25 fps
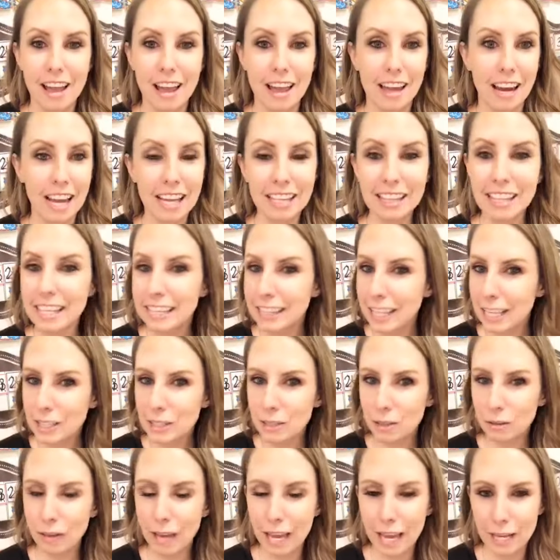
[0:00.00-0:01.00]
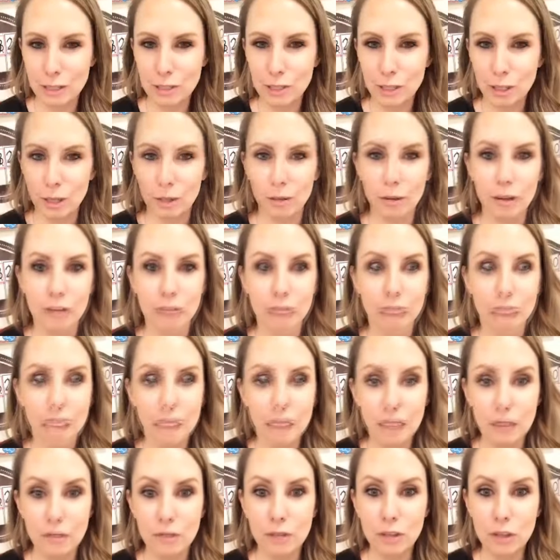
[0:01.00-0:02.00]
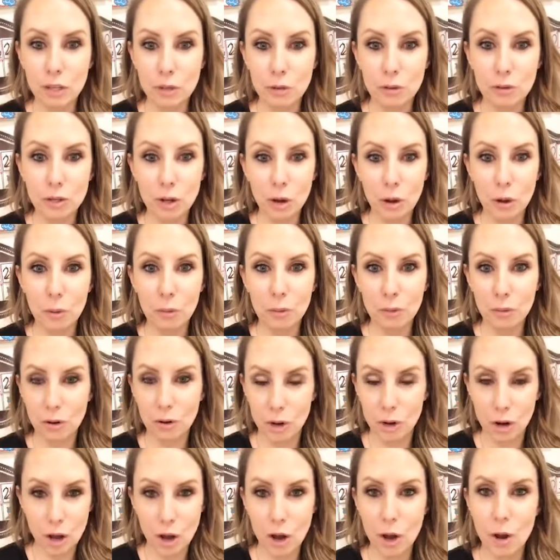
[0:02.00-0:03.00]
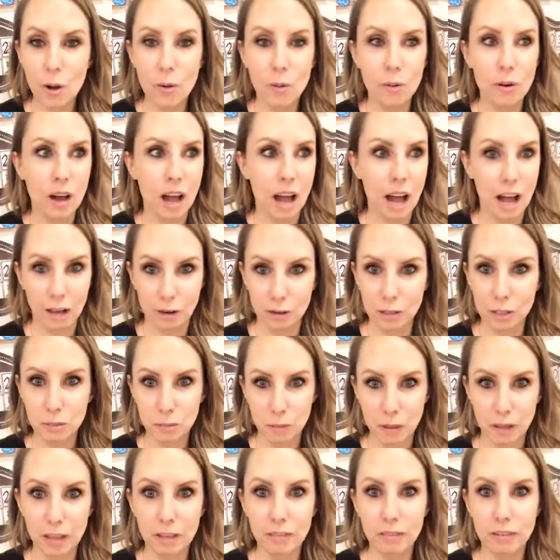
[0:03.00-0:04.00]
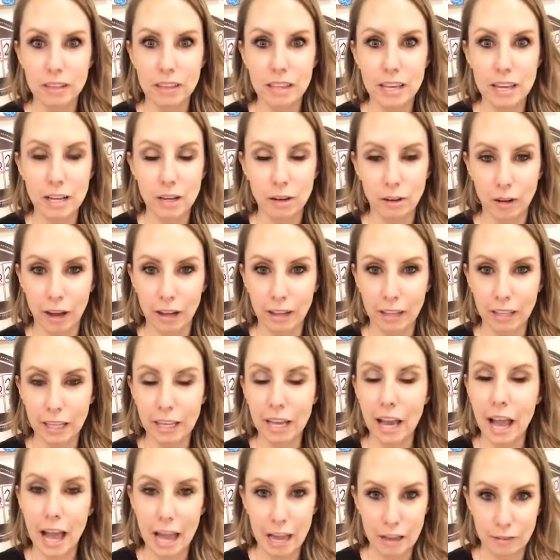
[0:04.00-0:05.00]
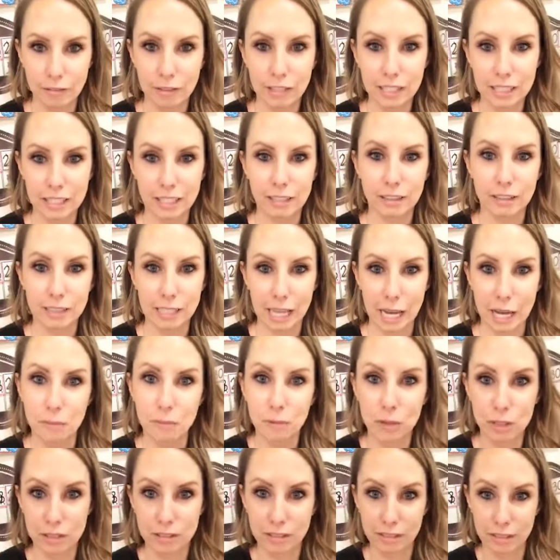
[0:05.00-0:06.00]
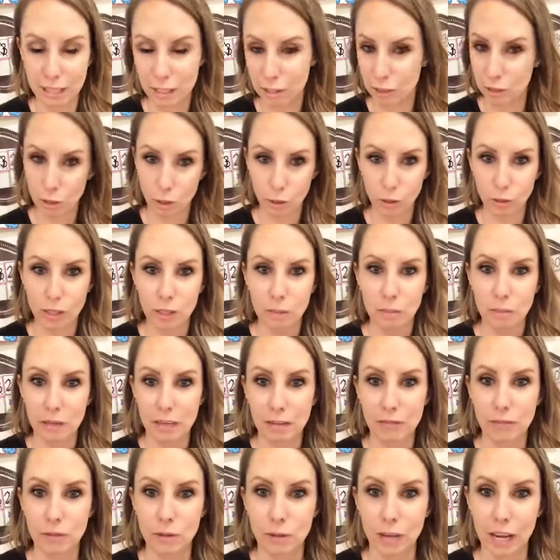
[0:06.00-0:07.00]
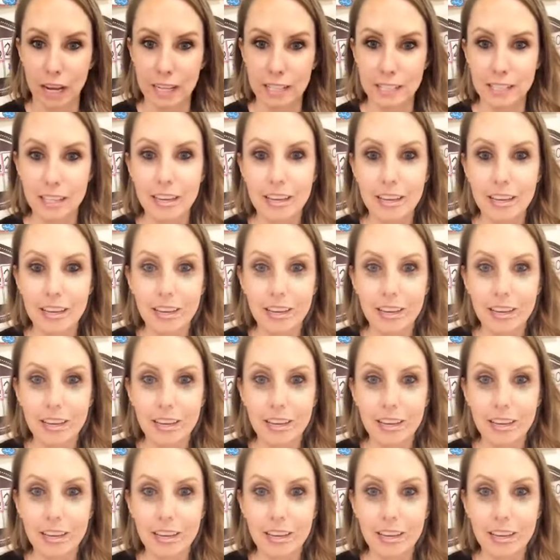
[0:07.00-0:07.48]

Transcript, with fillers: And I think that's okay too. If, if you don't know how to spell everything correctly every single time, which is totally me. If you guys,